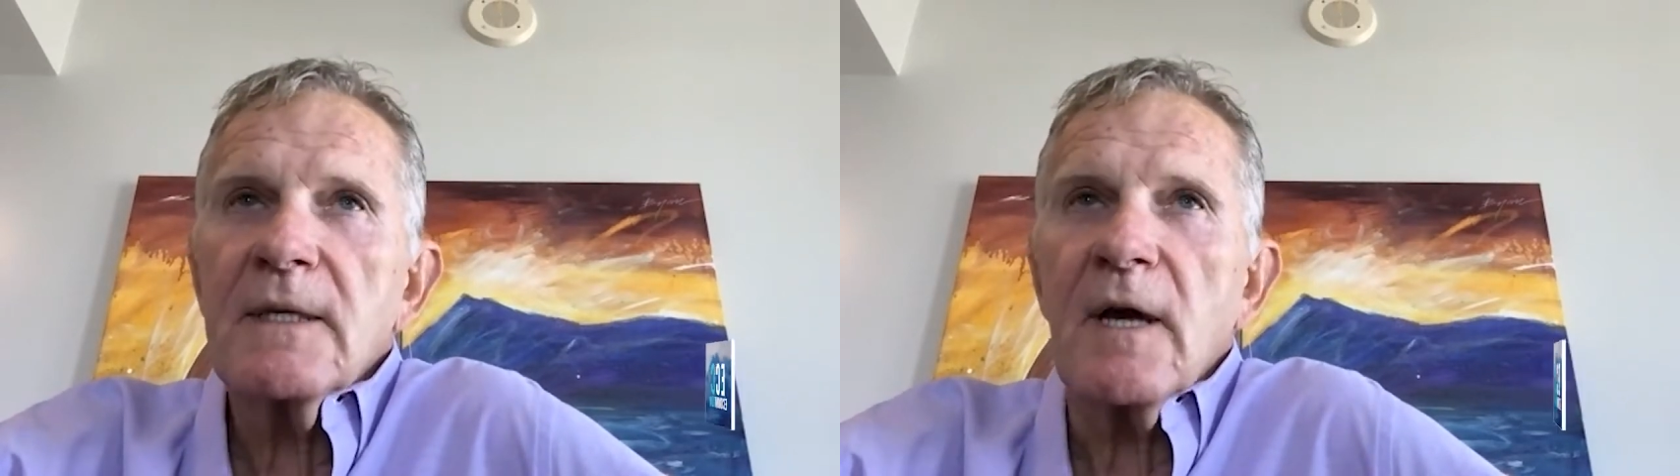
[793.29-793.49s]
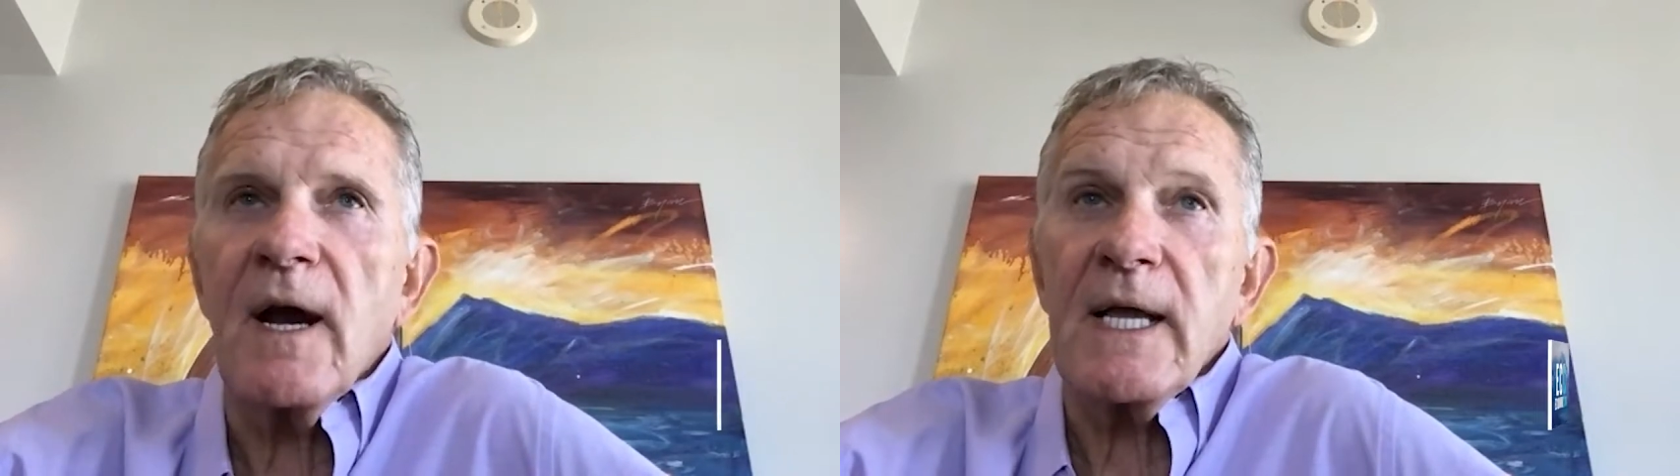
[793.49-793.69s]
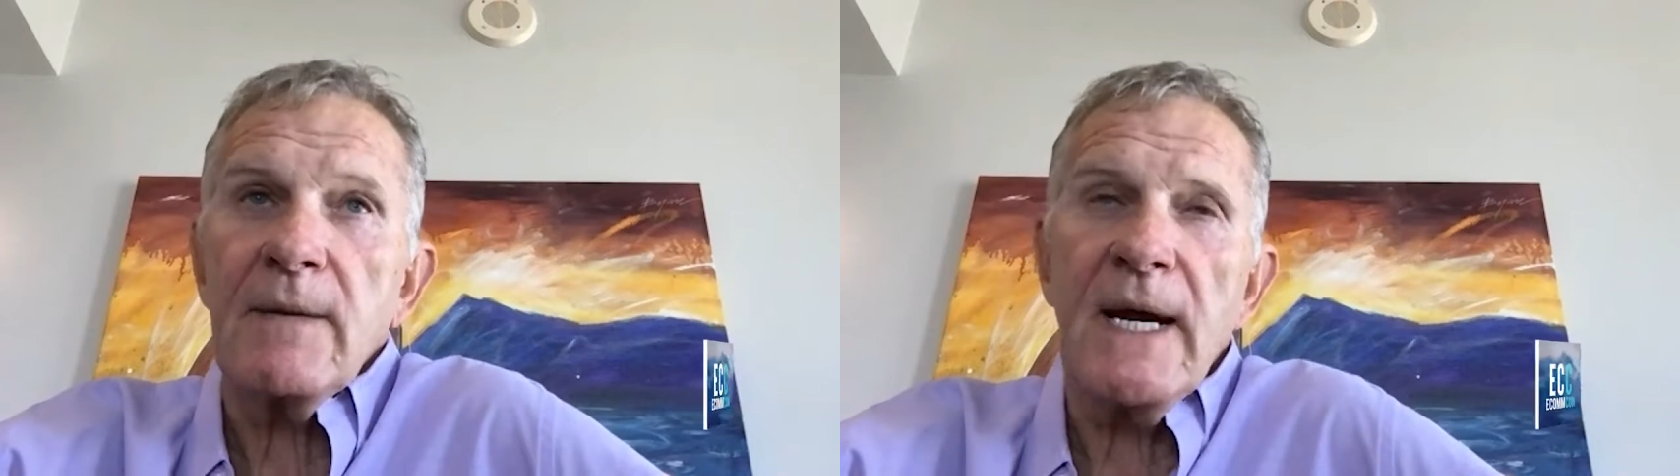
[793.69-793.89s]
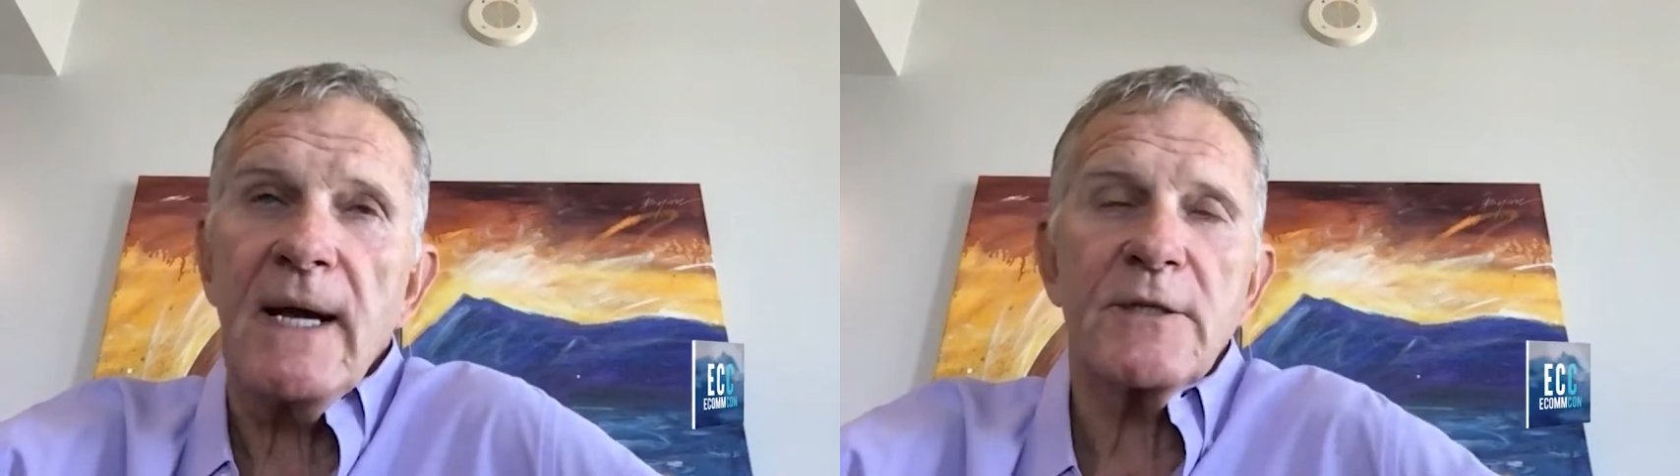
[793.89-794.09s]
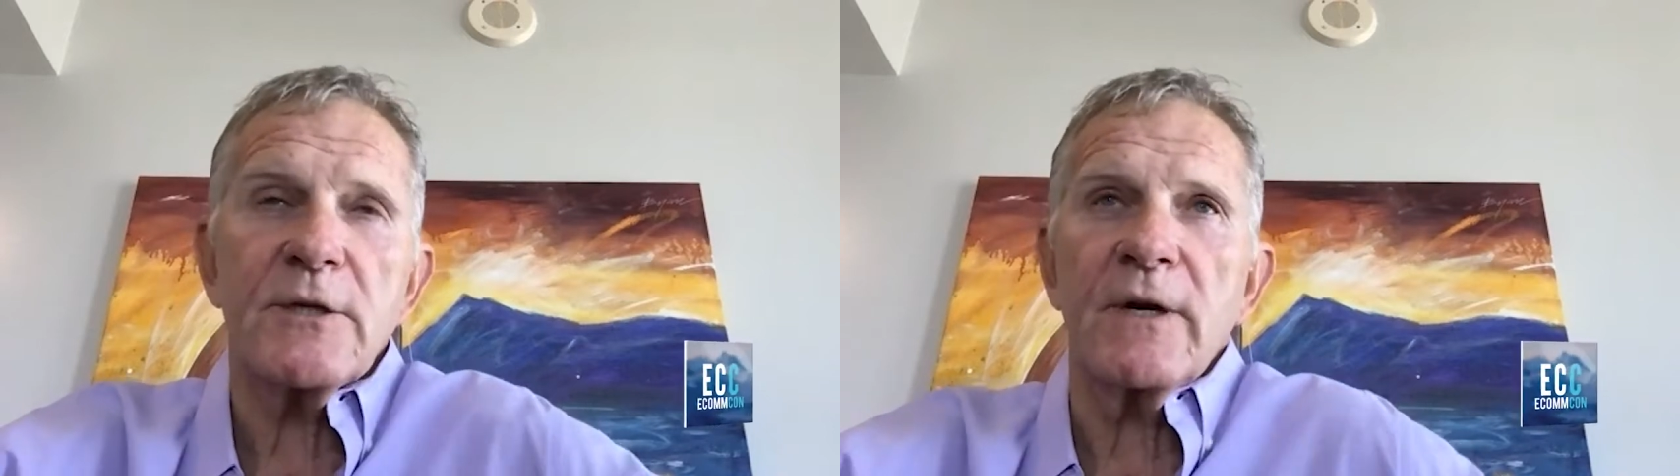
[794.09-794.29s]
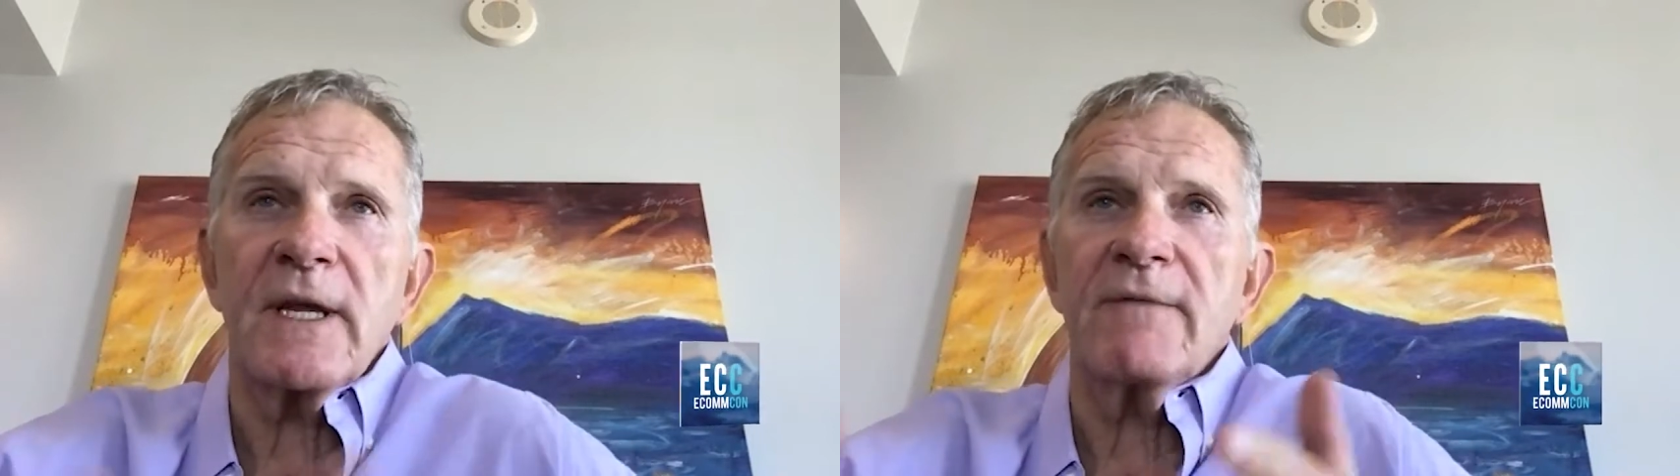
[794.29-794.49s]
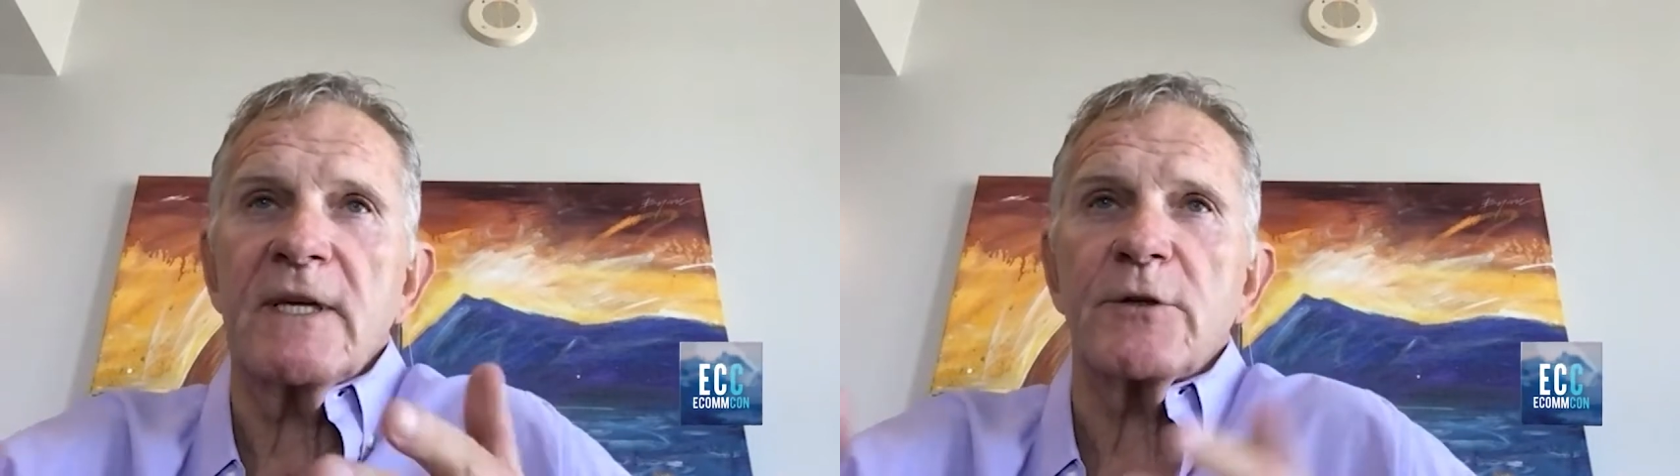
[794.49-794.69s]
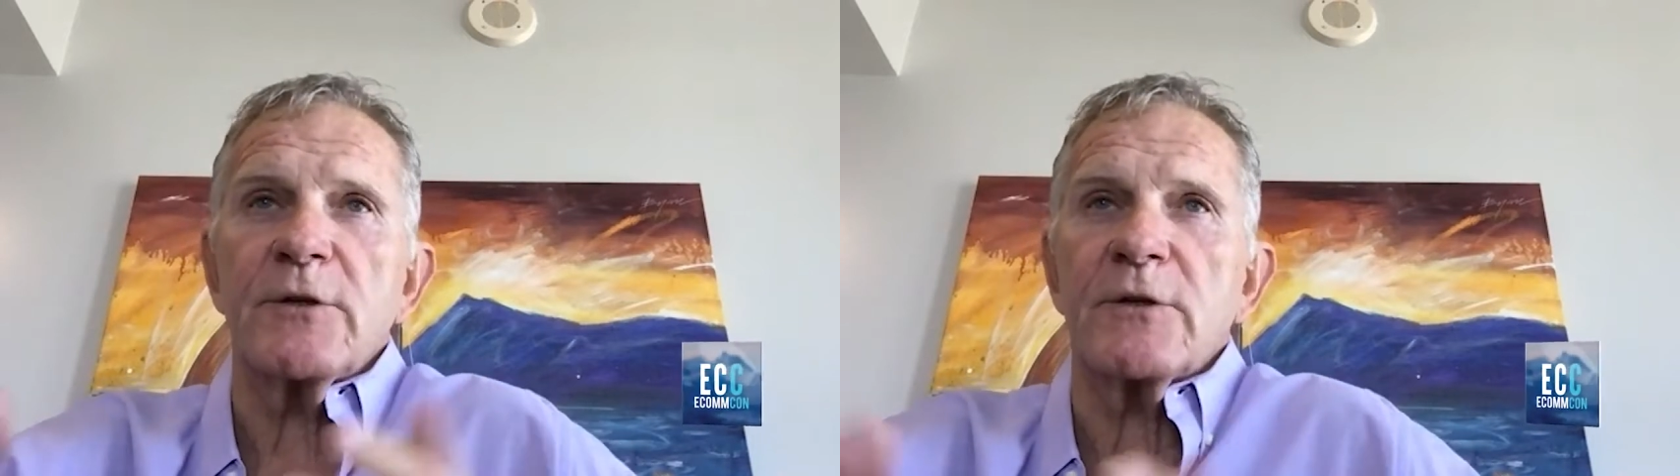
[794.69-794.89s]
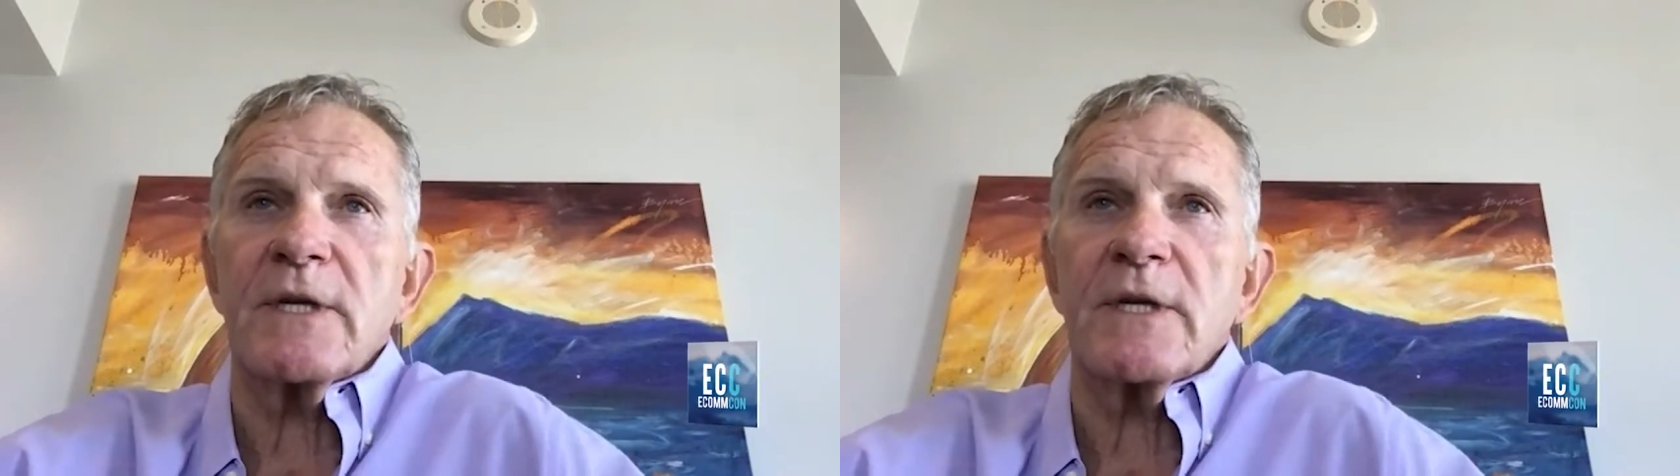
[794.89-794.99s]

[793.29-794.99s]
talking about certain individuals